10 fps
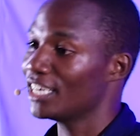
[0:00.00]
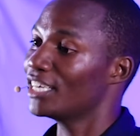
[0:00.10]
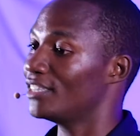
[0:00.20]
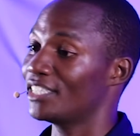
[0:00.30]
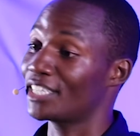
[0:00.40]

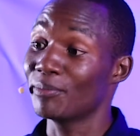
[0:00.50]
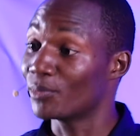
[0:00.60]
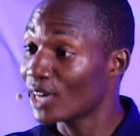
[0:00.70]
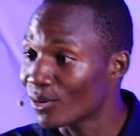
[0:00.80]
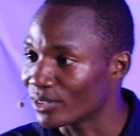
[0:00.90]
This time
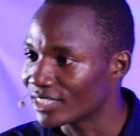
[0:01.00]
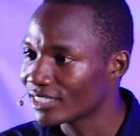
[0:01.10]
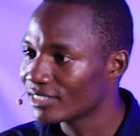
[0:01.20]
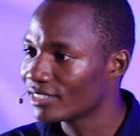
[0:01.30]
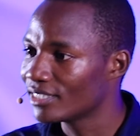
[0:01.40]
round,
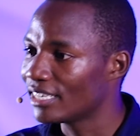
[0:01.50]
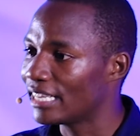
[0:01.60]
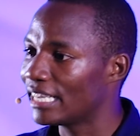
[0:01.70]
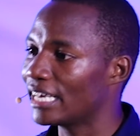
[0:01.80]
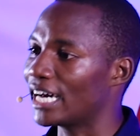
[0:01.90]

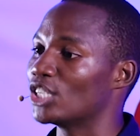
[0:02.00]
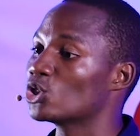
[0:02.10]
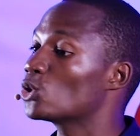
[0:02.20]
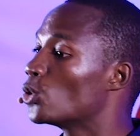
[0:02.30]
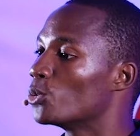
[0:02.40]
I
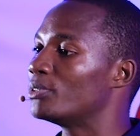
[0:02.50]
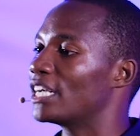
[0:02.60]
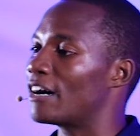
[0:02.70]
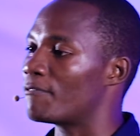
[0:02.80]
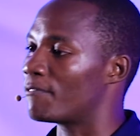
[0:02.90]
scooped a
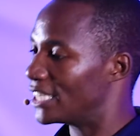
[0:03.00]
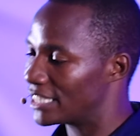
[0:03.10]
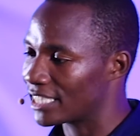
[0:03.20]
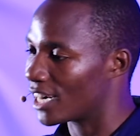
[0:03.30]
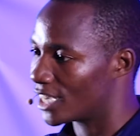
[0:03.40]

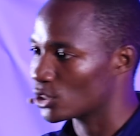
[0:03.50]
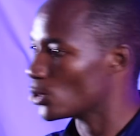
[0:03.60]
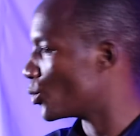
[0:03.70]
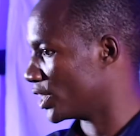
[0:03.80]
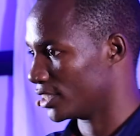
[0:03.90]
first-class
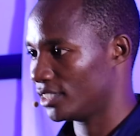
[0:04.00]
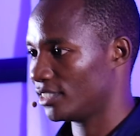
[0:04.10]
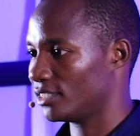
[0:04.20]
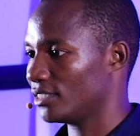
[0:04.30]
honors,